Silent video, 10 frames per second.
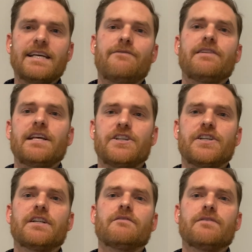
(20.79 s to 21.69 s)

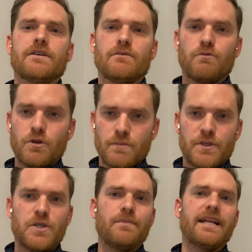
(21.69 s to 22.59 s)
definition of the room
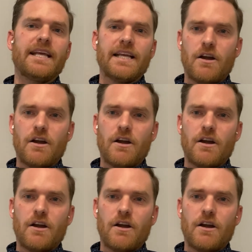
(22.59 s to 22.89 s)
spinning